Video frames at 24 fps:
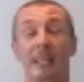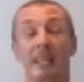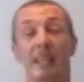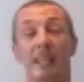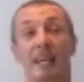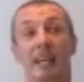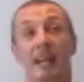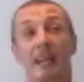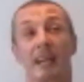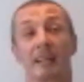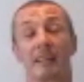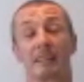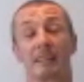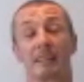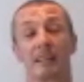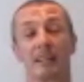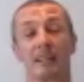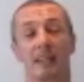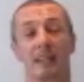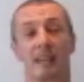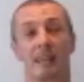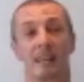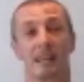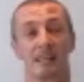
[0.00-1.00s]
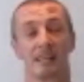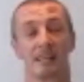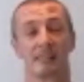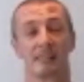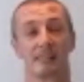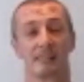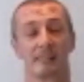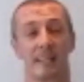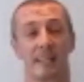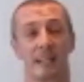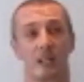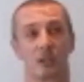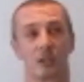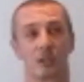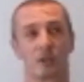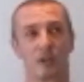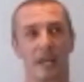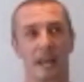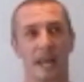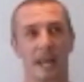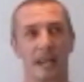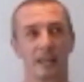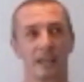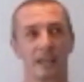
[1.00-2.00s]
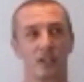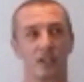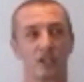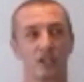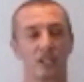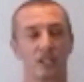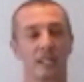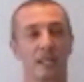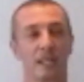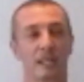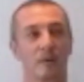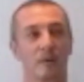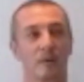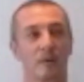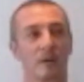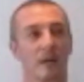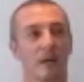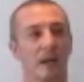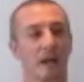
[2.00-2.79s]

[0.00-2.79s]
that sexual energy,